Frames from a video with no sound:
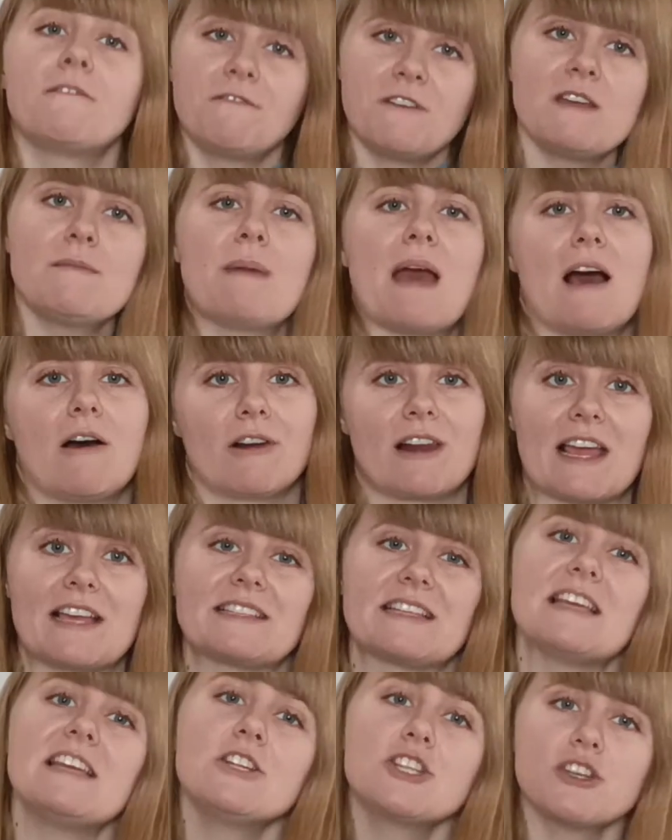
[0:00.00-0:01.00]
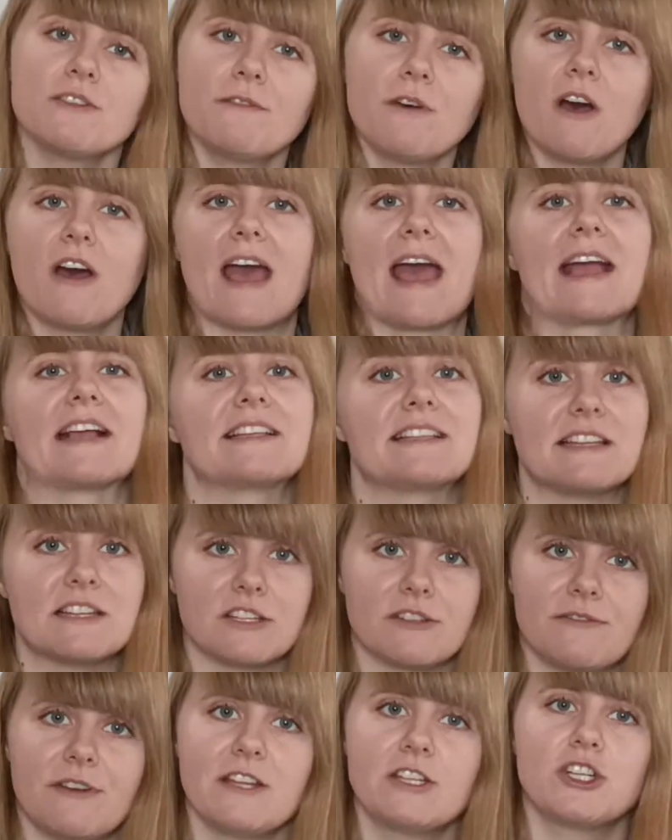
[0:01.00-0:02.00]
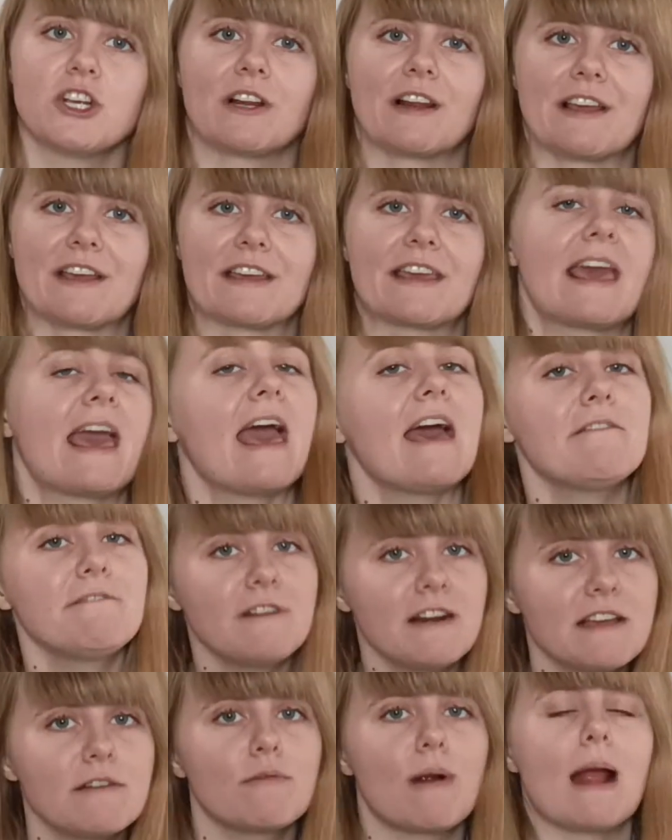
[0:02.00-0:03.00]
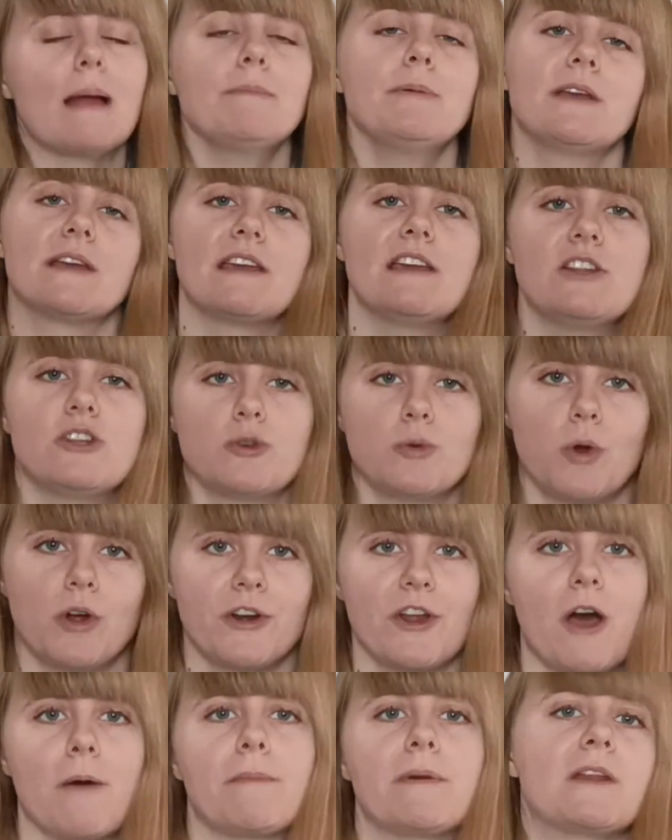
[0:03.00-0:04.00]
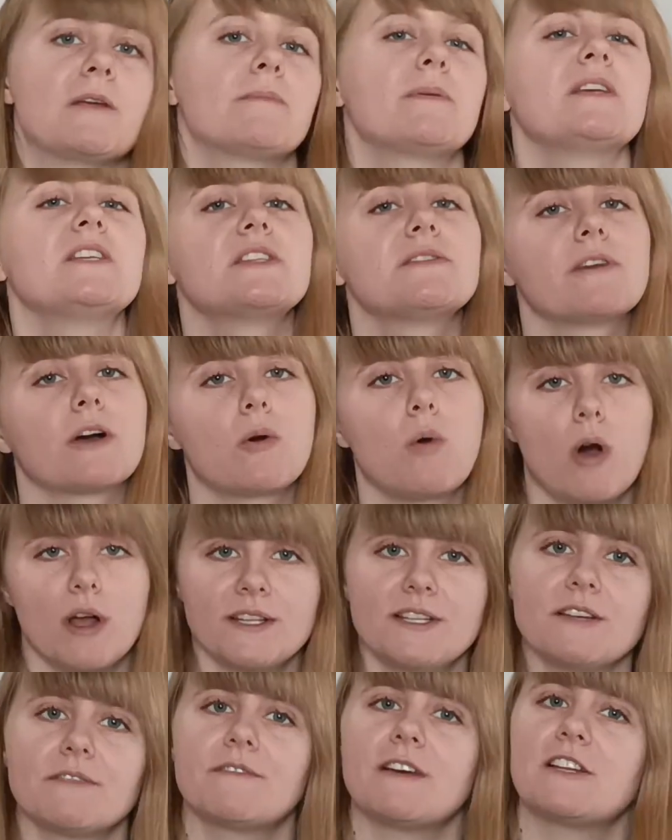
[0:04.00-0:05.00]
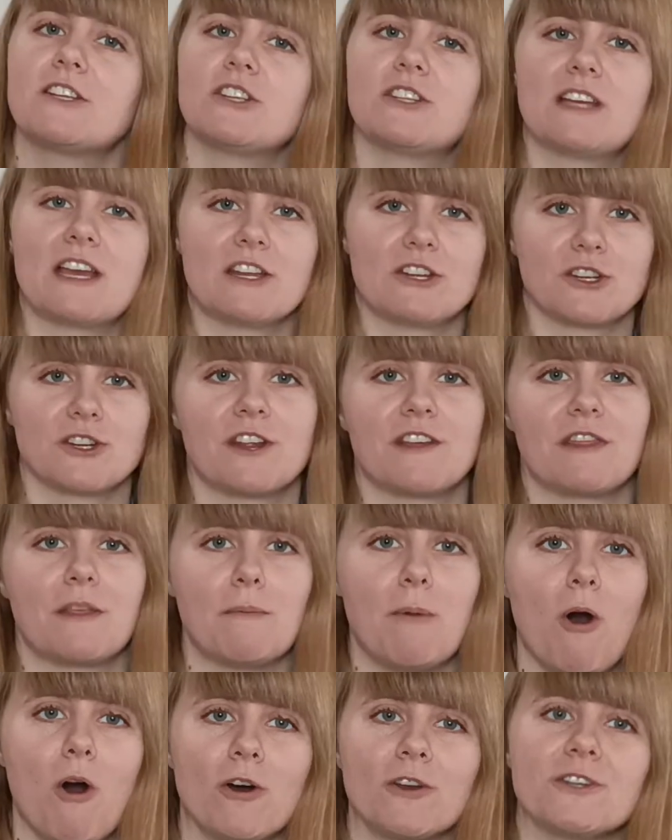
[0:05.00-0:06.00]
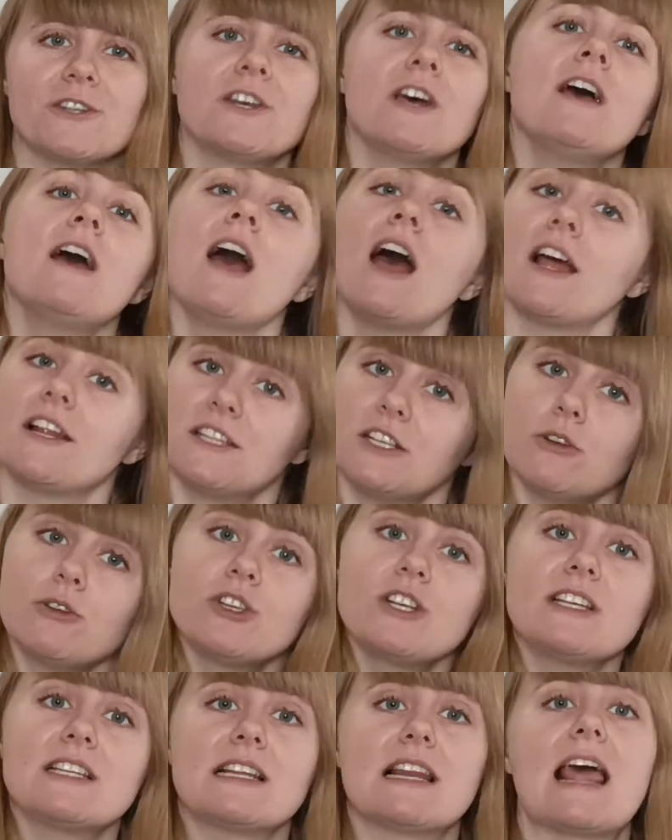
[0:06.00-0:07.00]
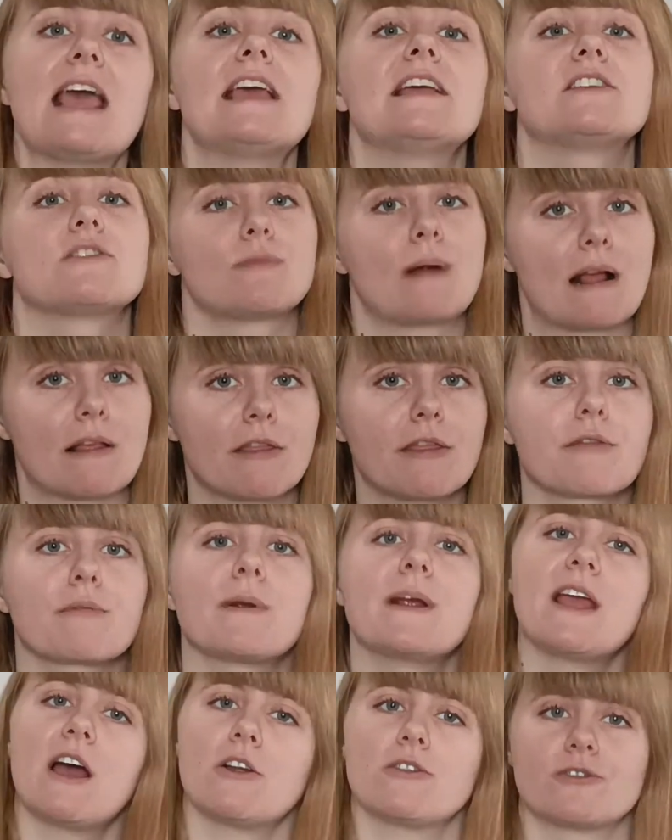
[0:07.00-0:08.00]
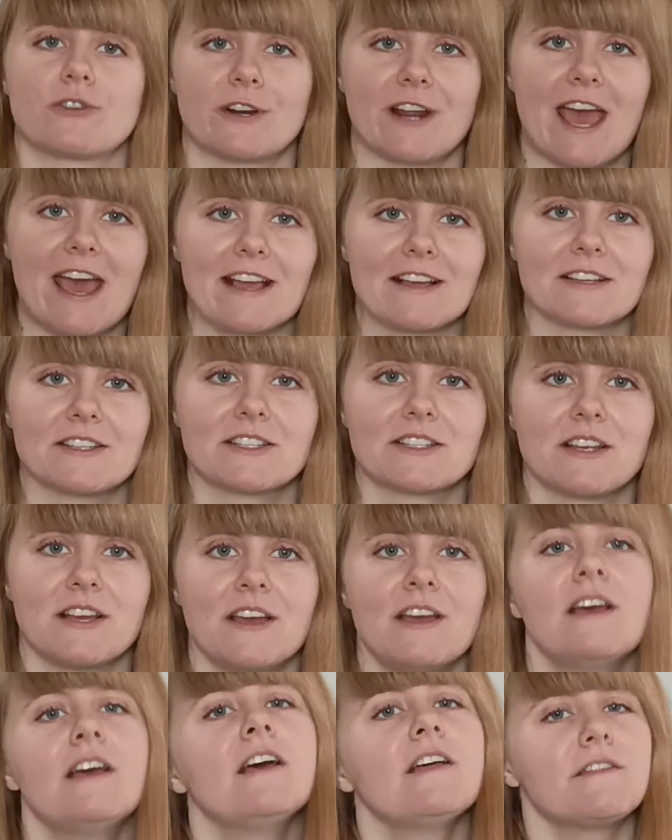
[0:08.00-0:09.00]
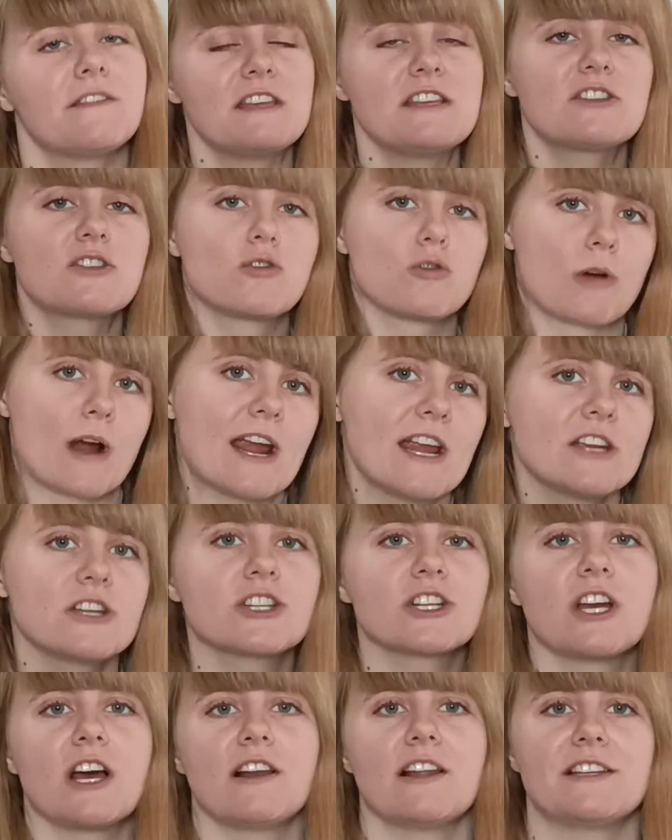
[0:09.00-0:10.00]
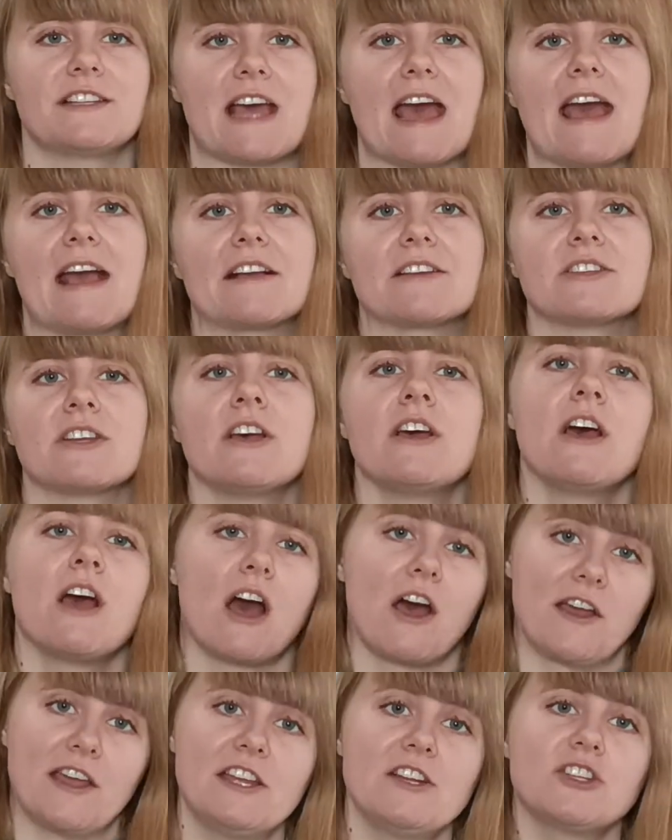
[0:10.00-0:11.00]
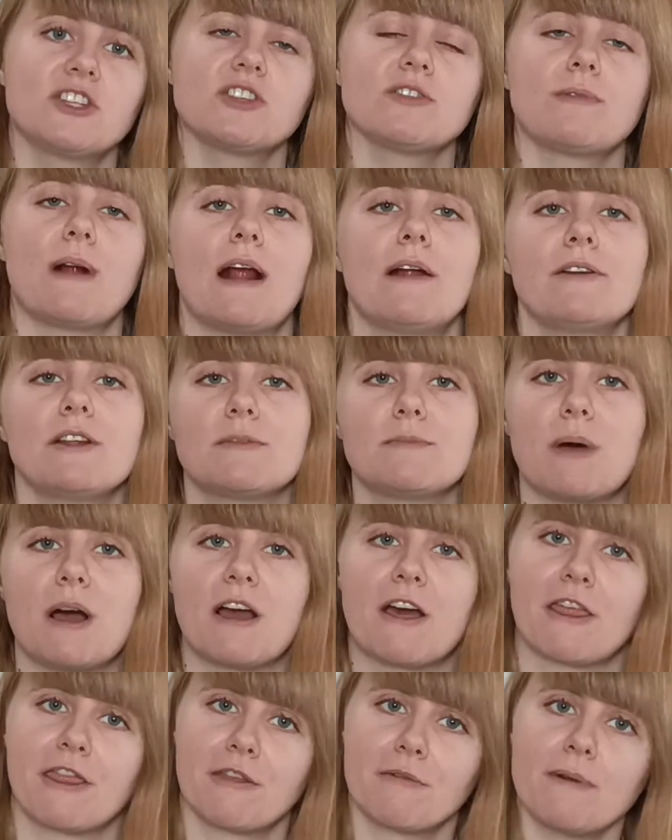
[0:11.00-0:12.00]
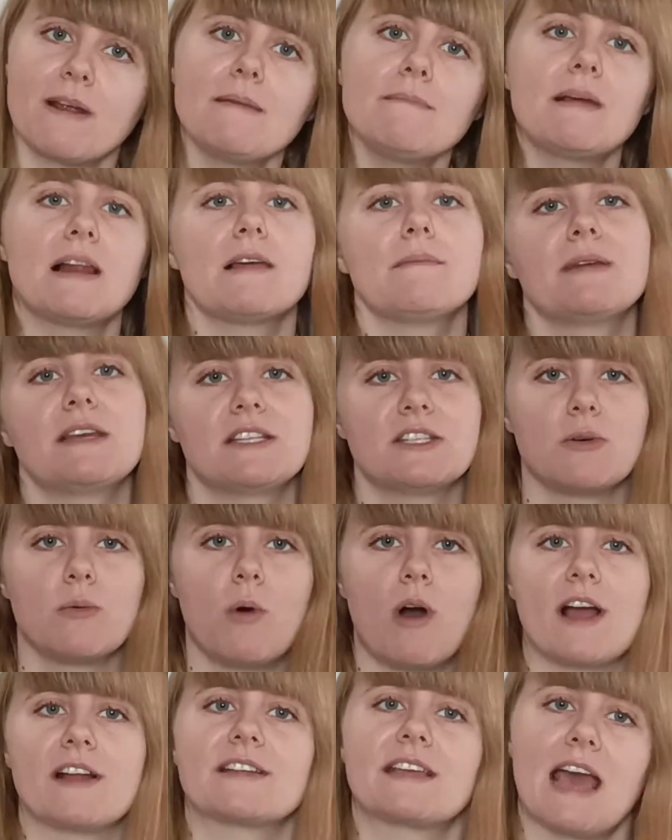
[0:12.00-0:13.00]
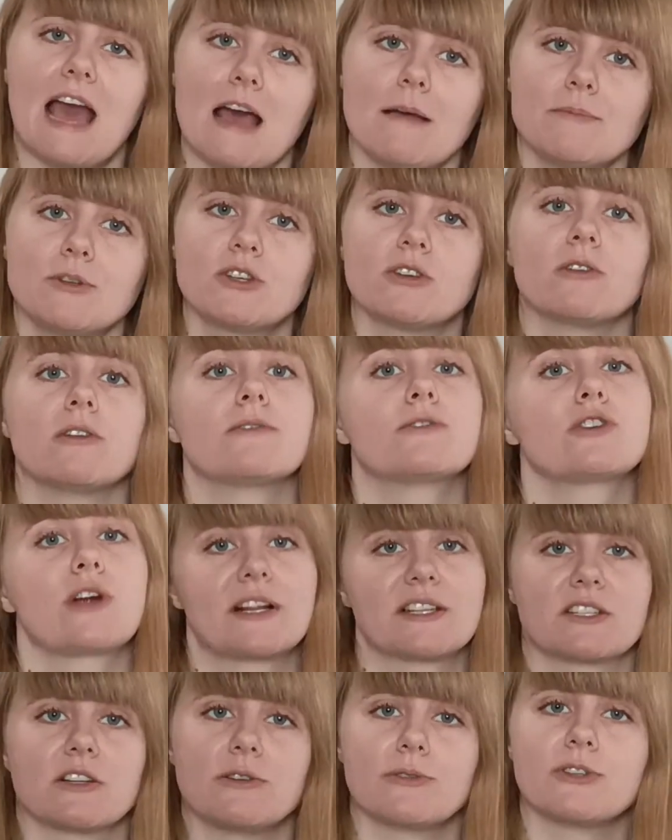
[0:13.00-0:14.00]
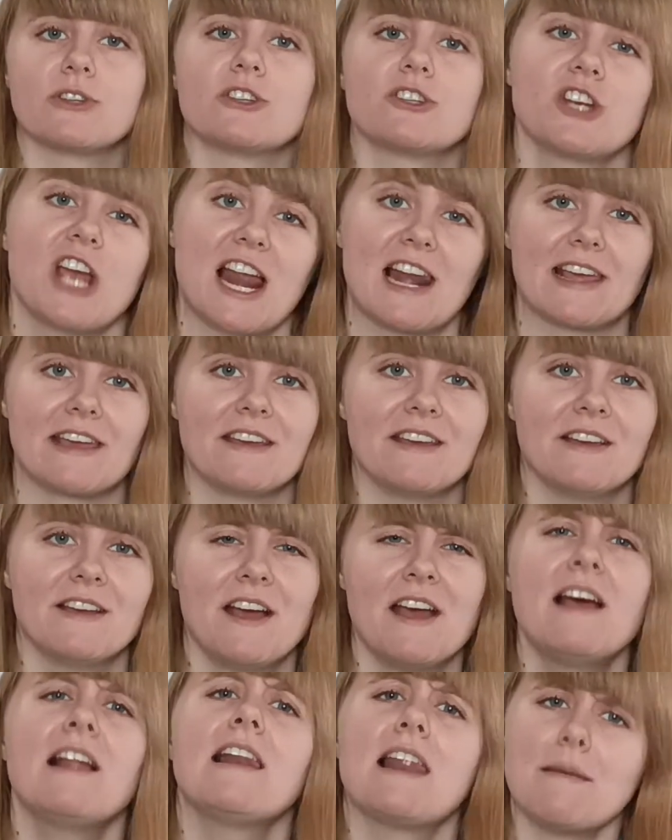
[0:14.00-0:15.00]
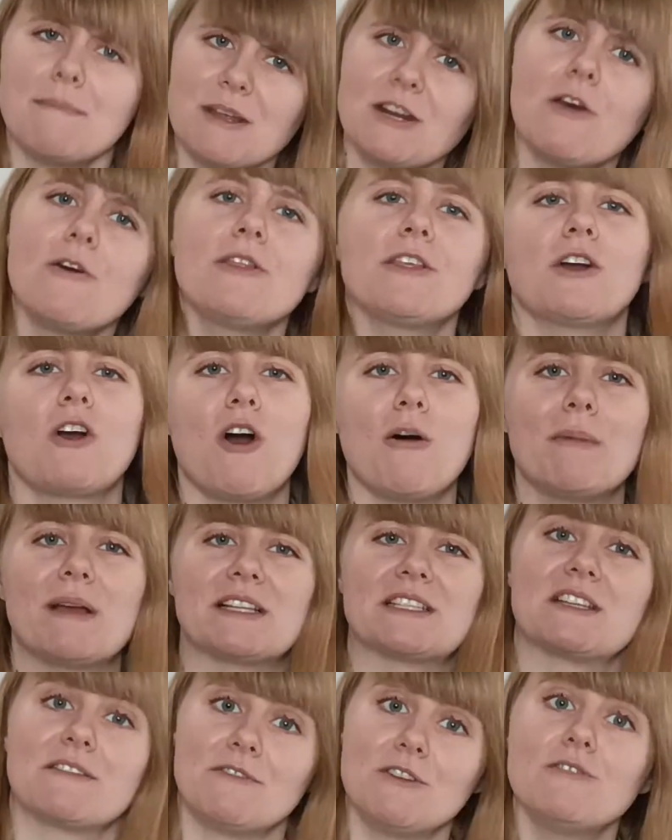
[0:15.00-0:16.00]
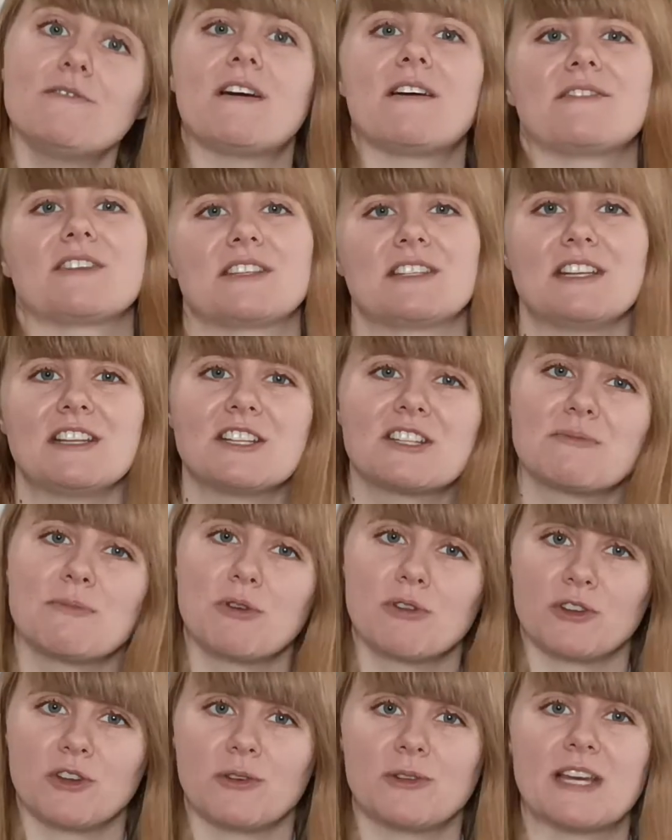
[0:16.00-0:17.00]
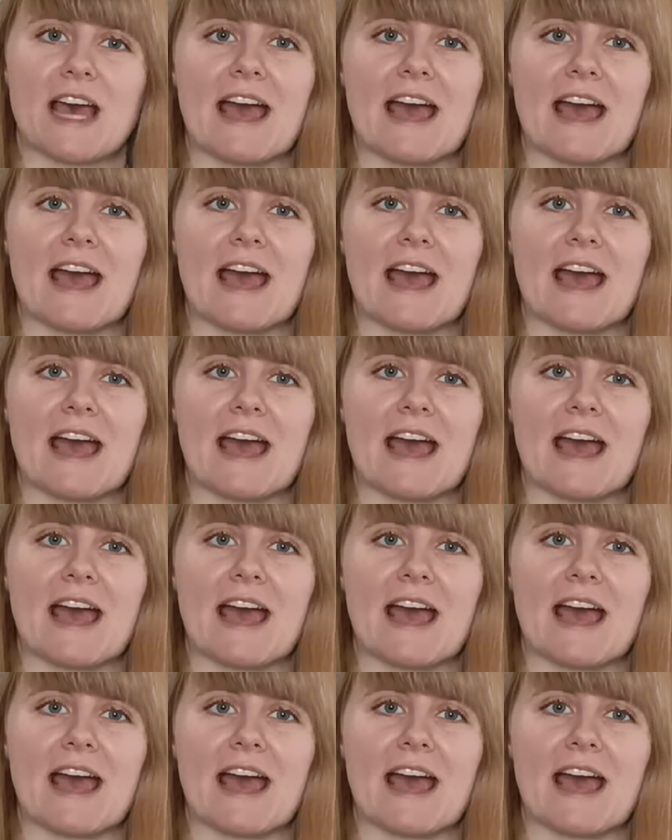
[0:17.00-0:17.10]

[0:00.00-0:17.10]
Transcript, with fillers: female lays each of her eggs individually, carefully wrapping each one up in a piece of aquatic vegetation in the pond until she's laid around 300 eggs. These greyish coloured eggs are each surrounded by a 3mm wide capsule of translucent jelly, let me know in the comments if you've ever seen smooth newt